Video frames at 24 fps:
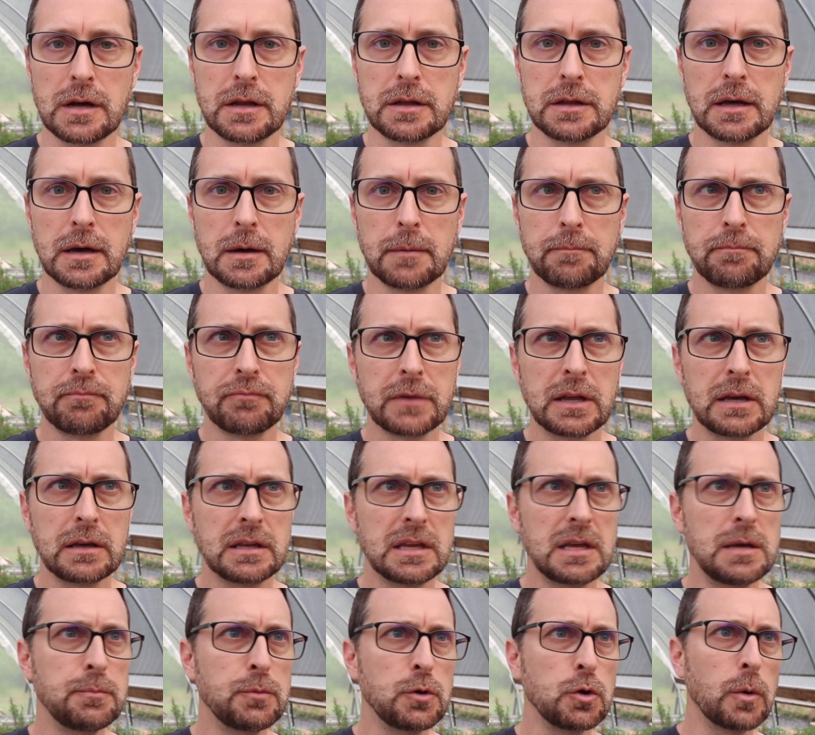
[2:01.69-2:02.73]
on them,
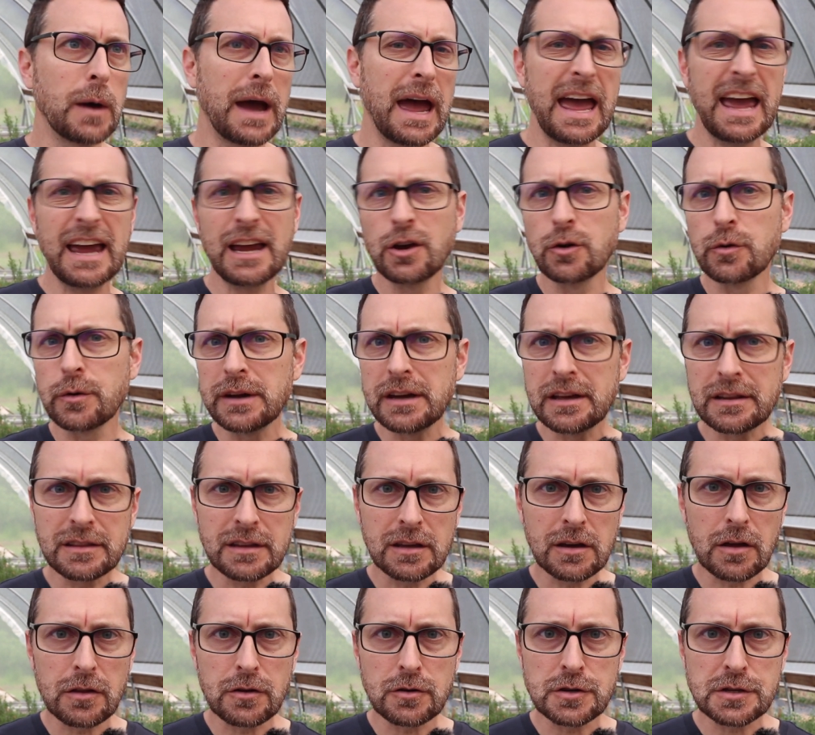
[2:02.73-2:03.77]
keep you angry at
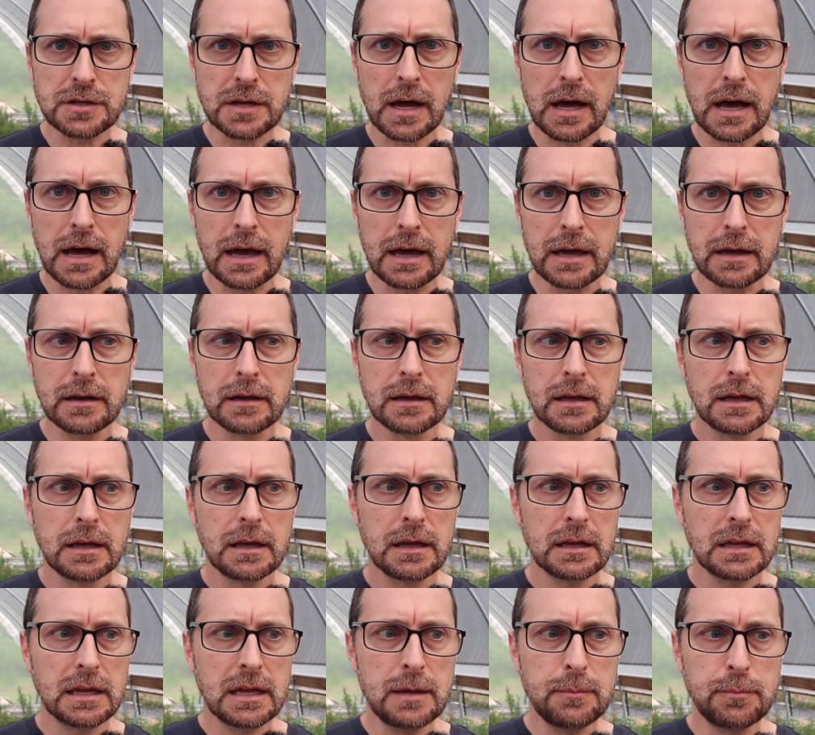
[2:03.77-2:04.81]
the other side,
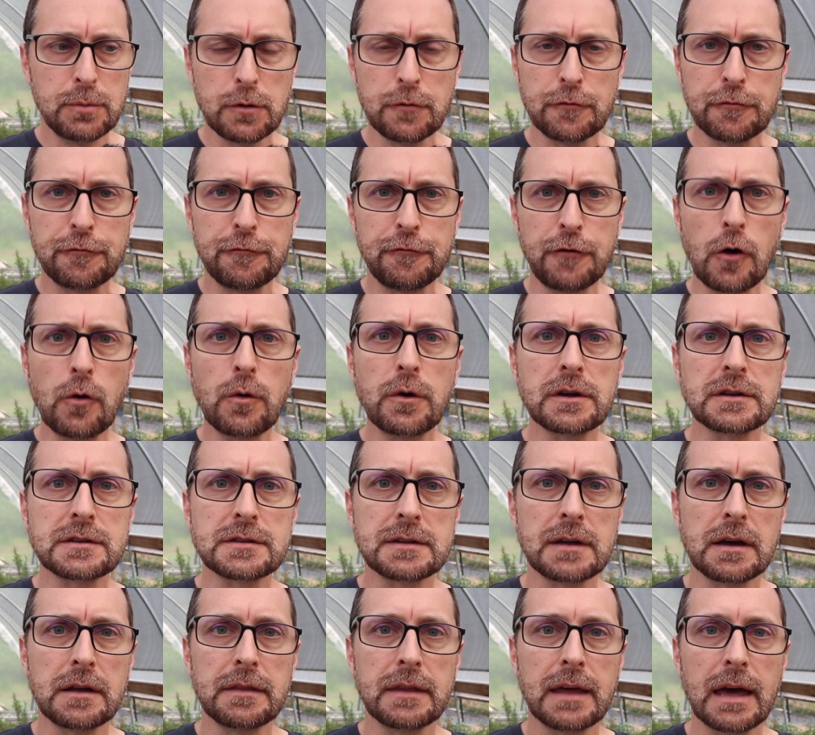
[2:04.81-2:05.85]
keep you
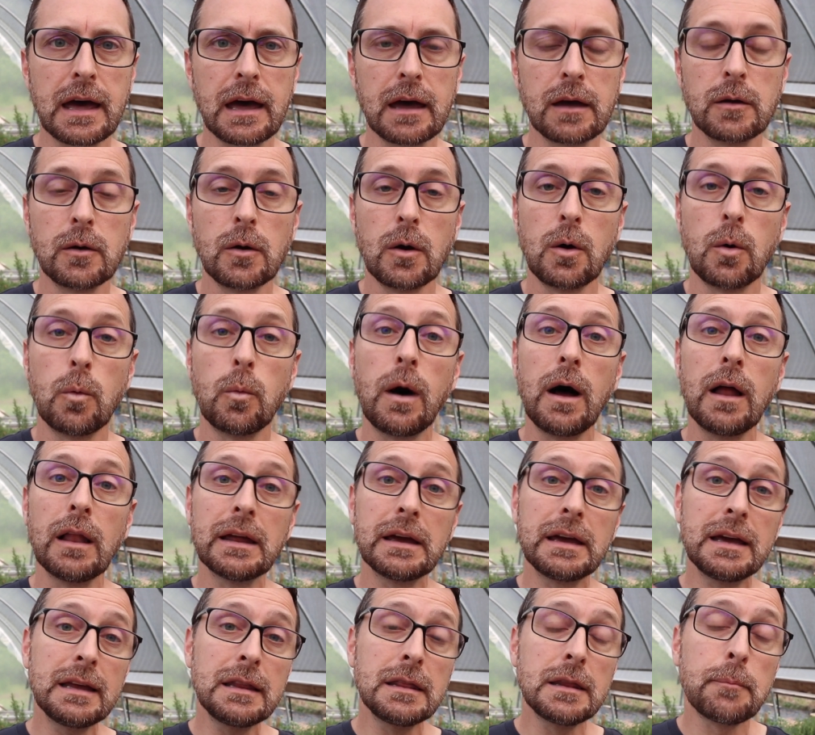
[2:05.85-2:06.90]
focused on that, while
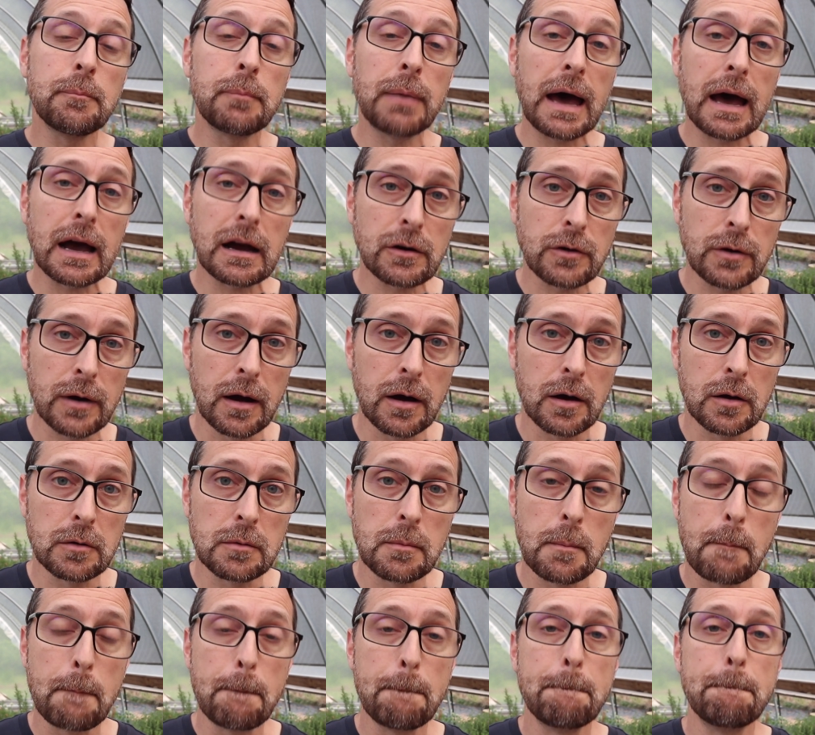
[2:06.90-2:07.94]
in the
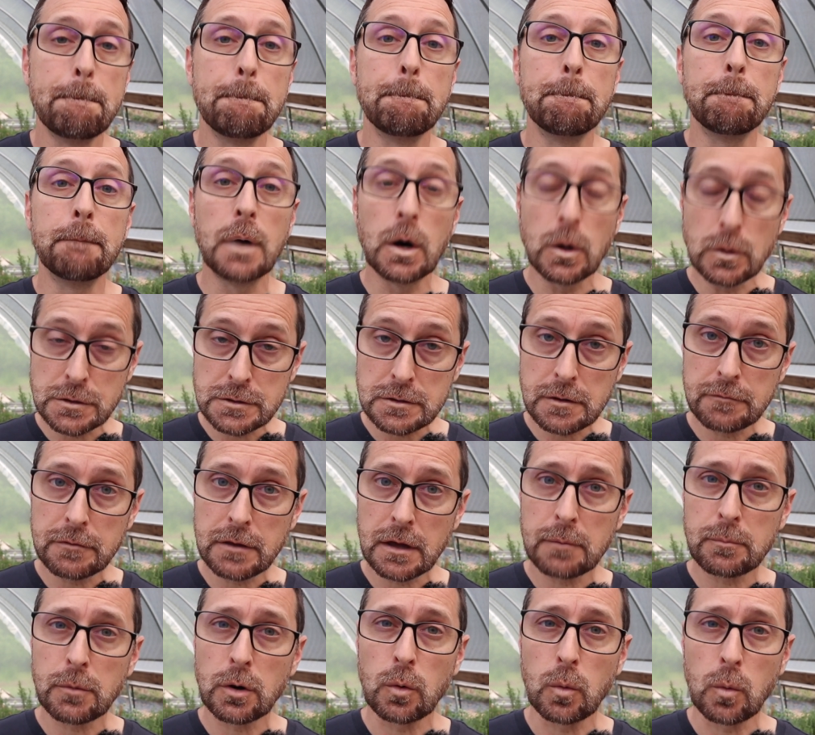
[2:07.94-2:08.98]
background, most of
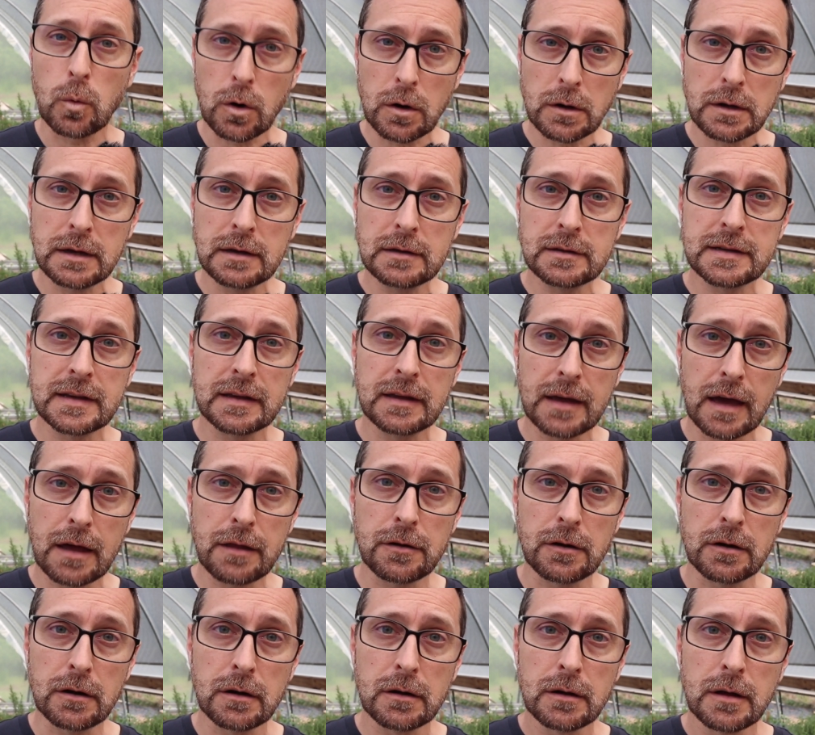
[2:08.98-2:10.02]
them are working
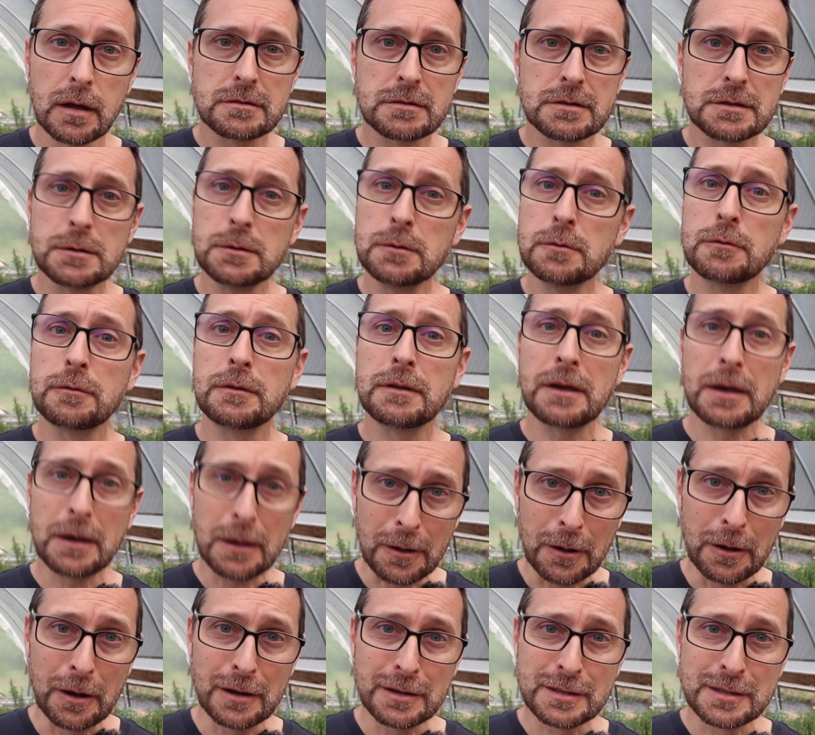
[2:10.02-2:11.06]
together to
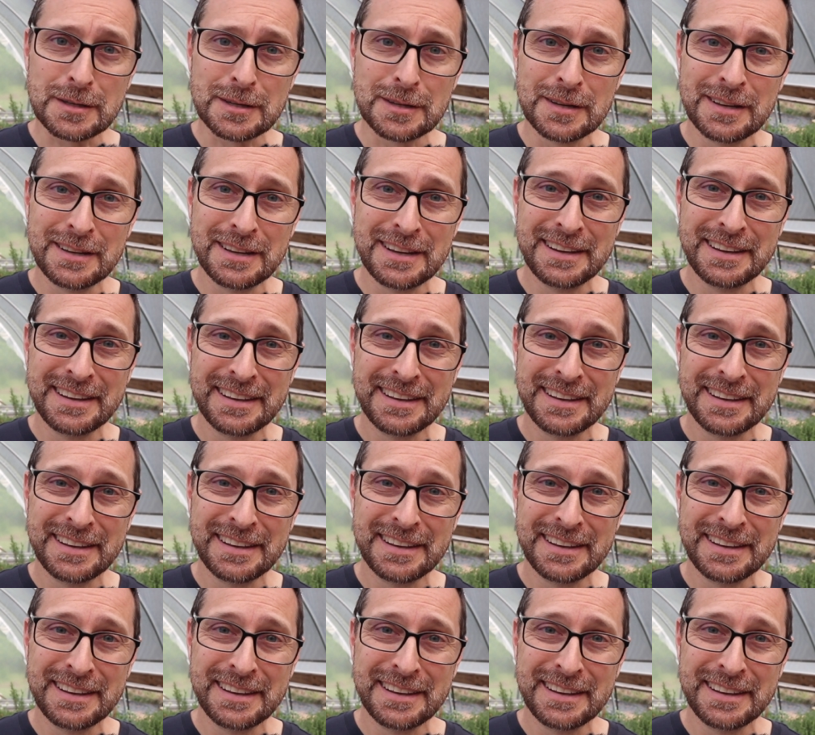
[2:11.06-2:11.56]
kill us